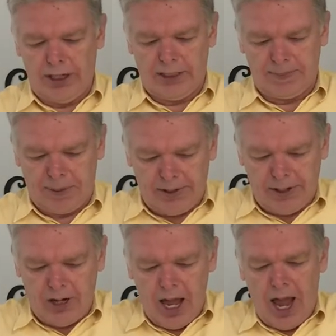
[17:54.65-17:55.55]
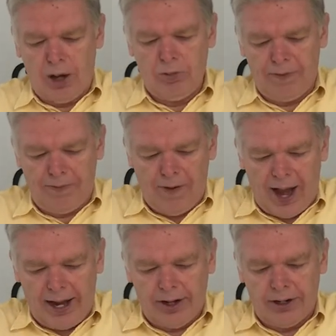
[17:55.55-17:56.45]
Spirit and with
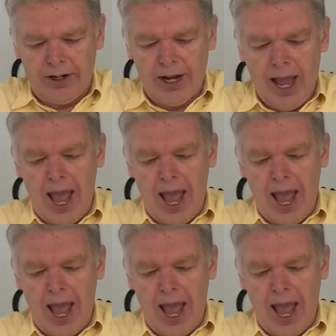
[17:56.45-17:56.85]
fire.